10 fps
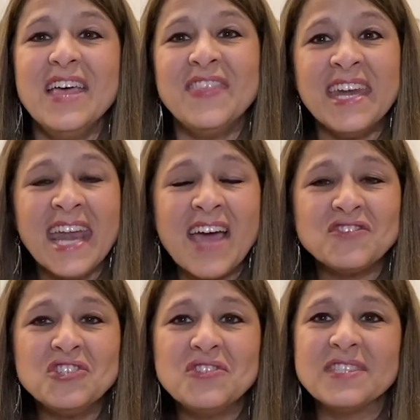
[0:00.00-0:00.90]
Then an
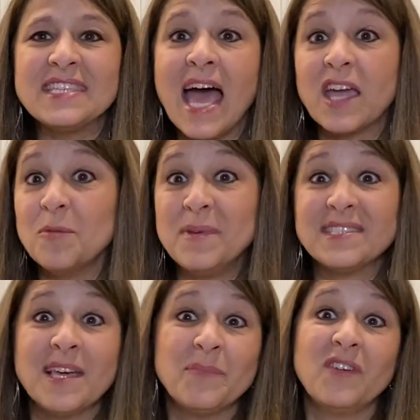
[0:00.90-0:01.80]
afternoon snack could be
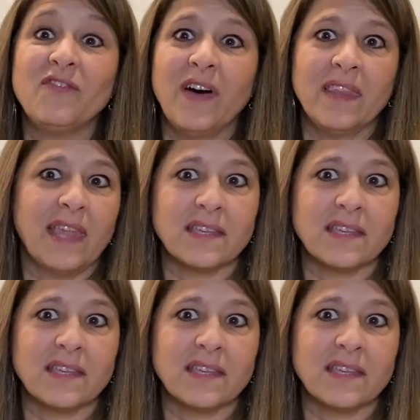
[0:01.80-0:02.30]
something fun